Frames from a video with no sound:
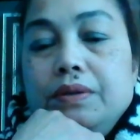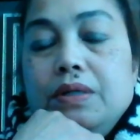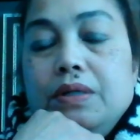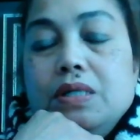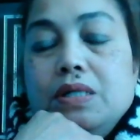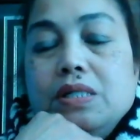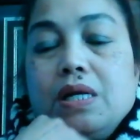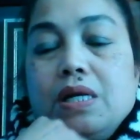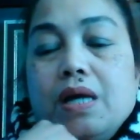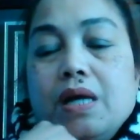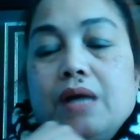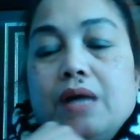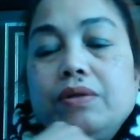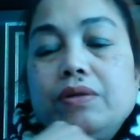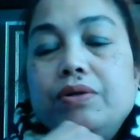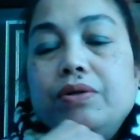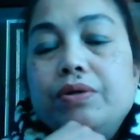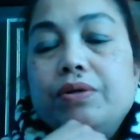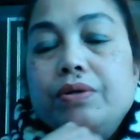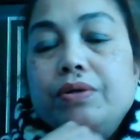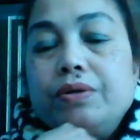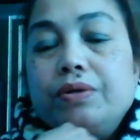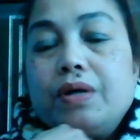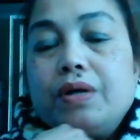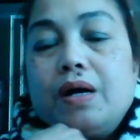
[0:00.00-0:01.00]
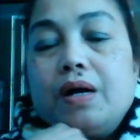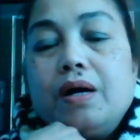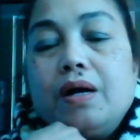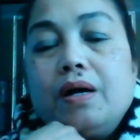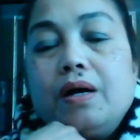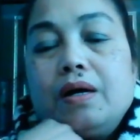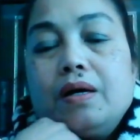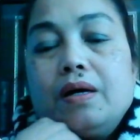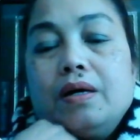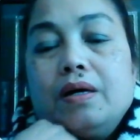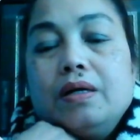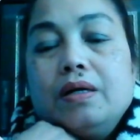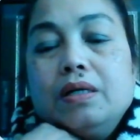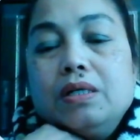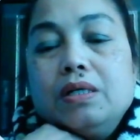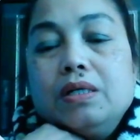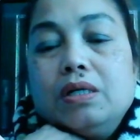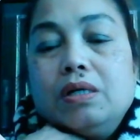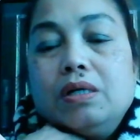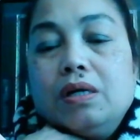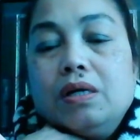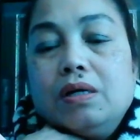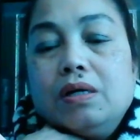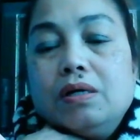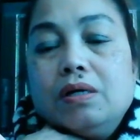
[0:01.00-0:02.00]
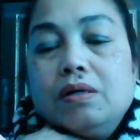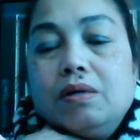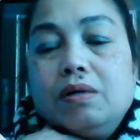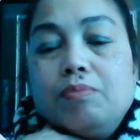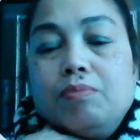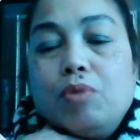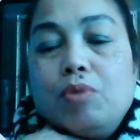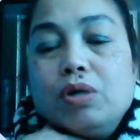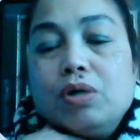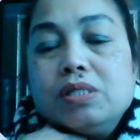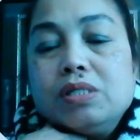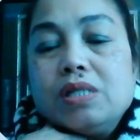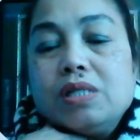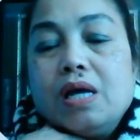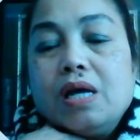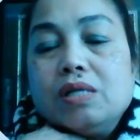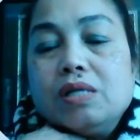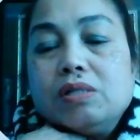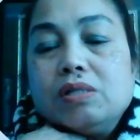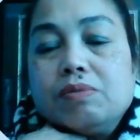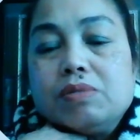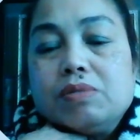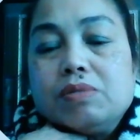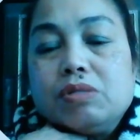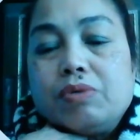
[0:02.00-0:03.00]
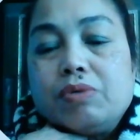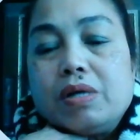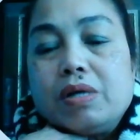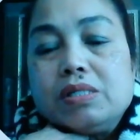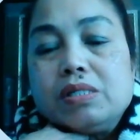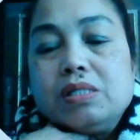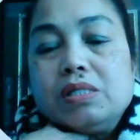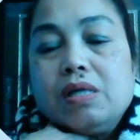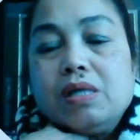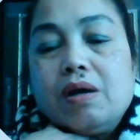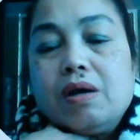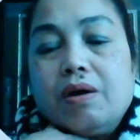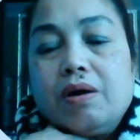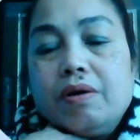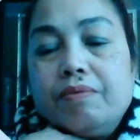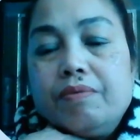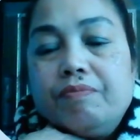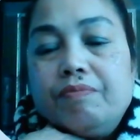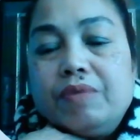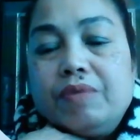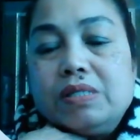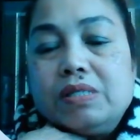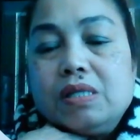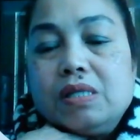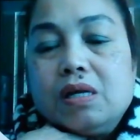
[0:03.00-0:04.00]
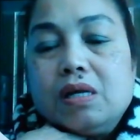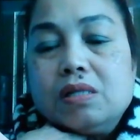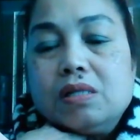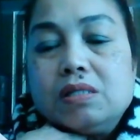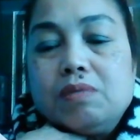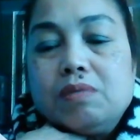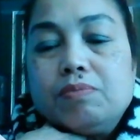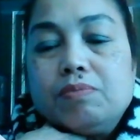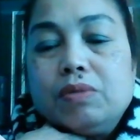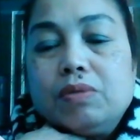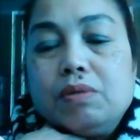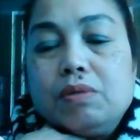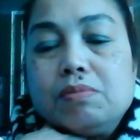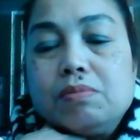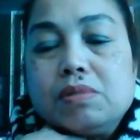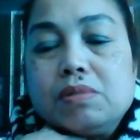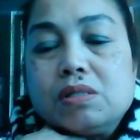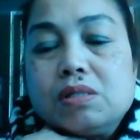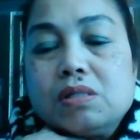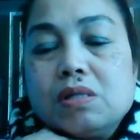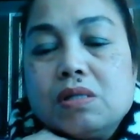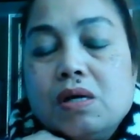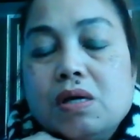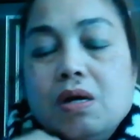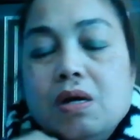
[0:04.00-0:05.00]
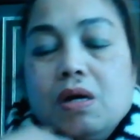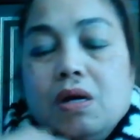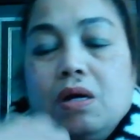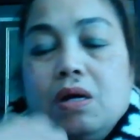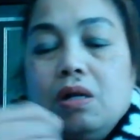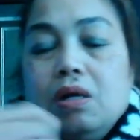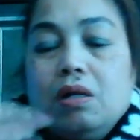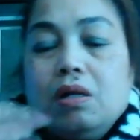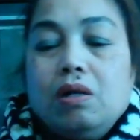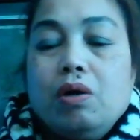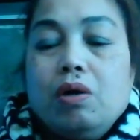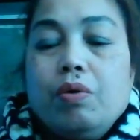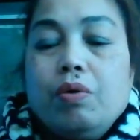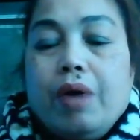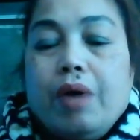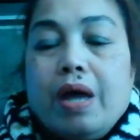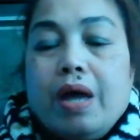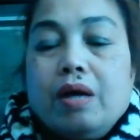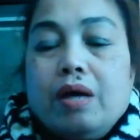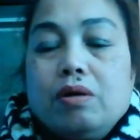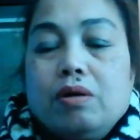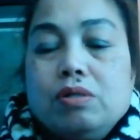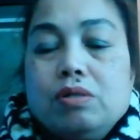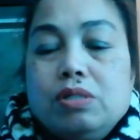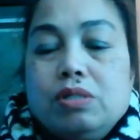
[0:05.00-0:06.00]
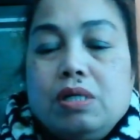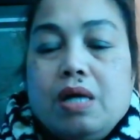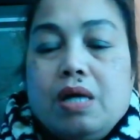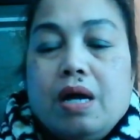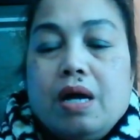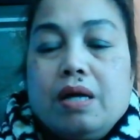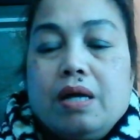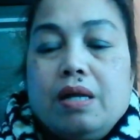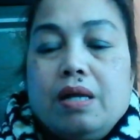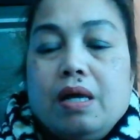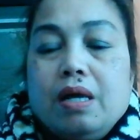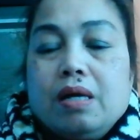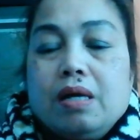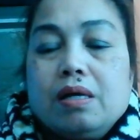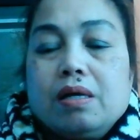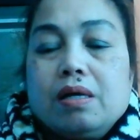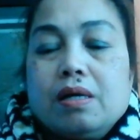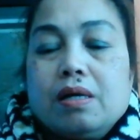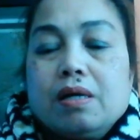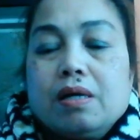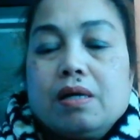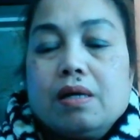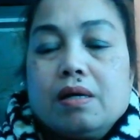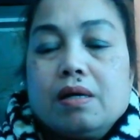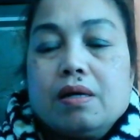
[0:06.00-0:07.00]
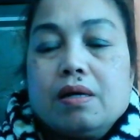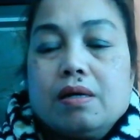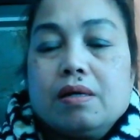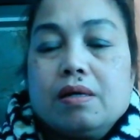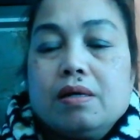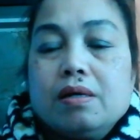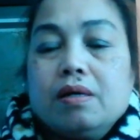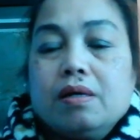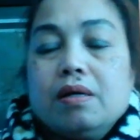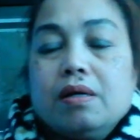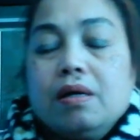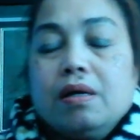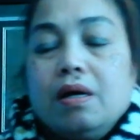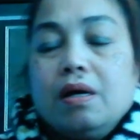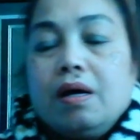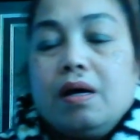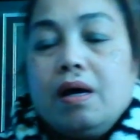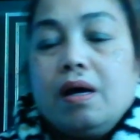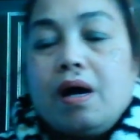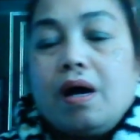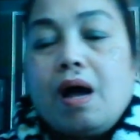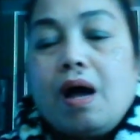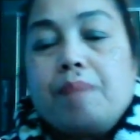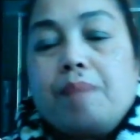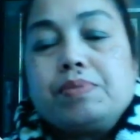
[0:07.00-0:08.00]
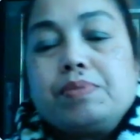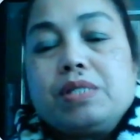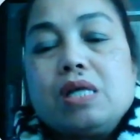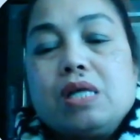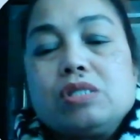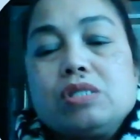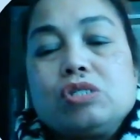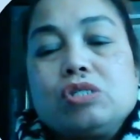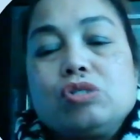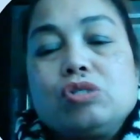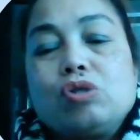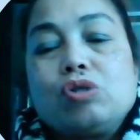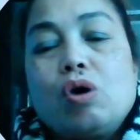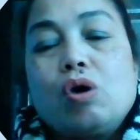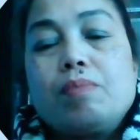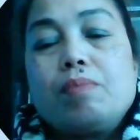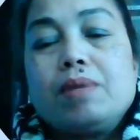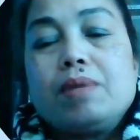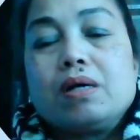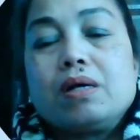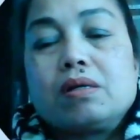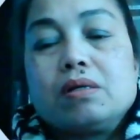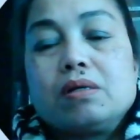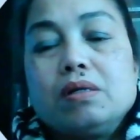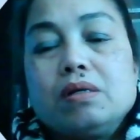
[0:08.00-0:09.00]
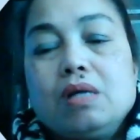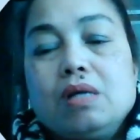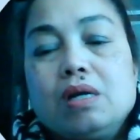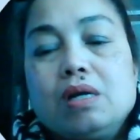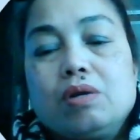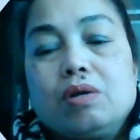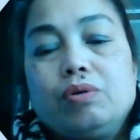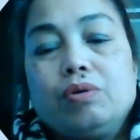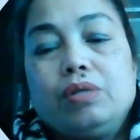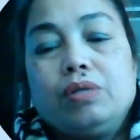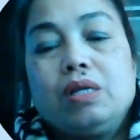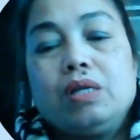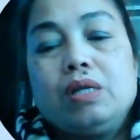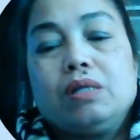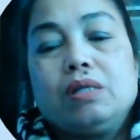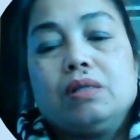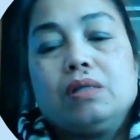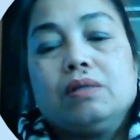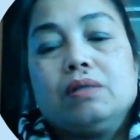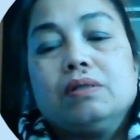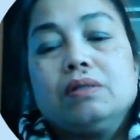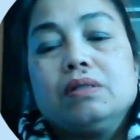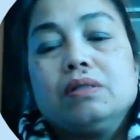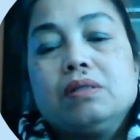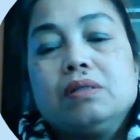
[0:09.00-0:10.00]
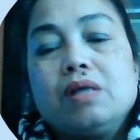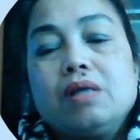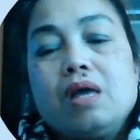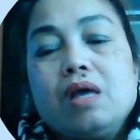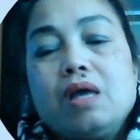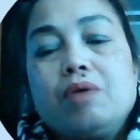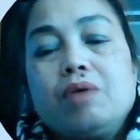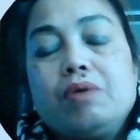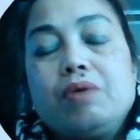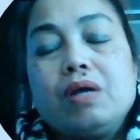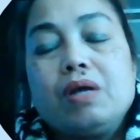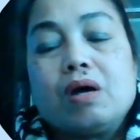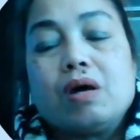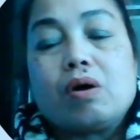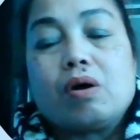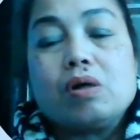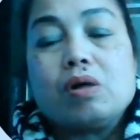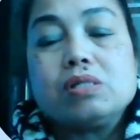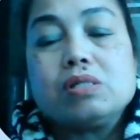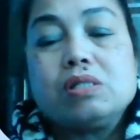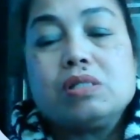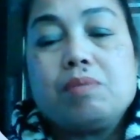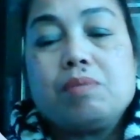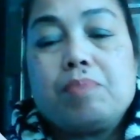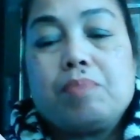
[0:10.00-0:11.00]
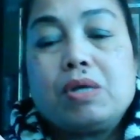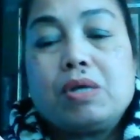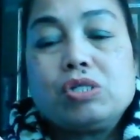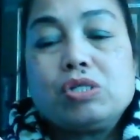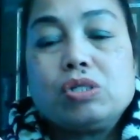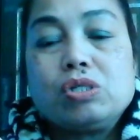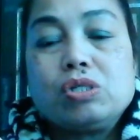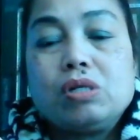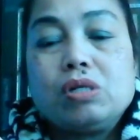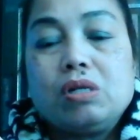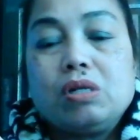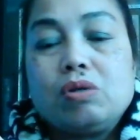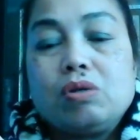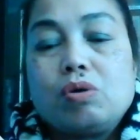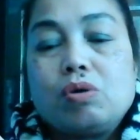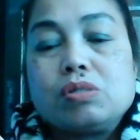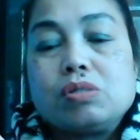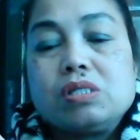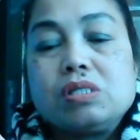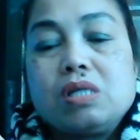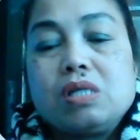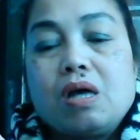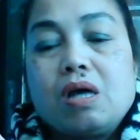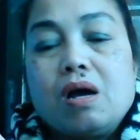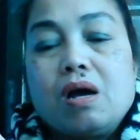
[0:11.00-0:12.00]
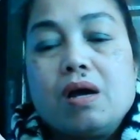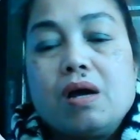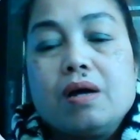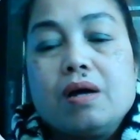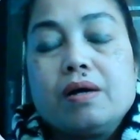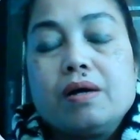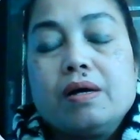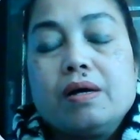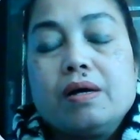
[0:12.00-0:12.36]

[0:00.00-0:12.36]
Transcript: There's another more signs of stress here. Physical symptoms: low energy, headache, upset stomach, including diarrhea, constipation, and nausea,